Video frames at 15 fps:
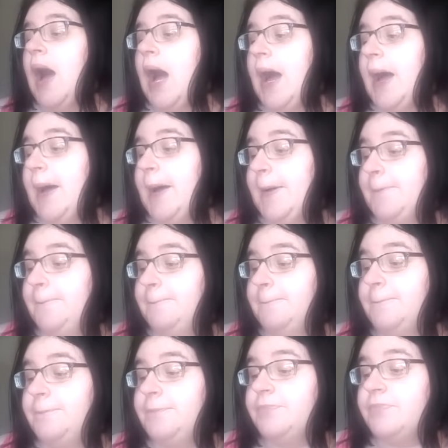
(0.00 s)

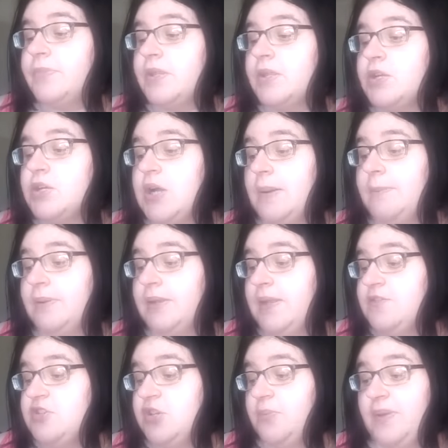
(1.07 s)
I
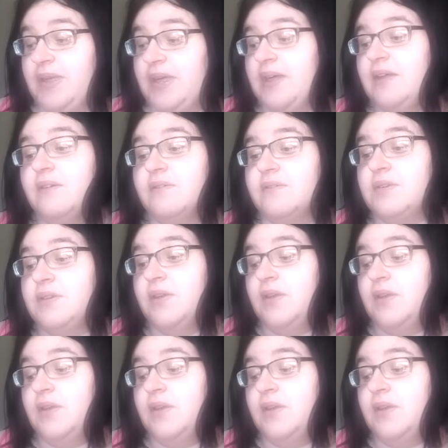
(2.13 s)
believe she'll be killed.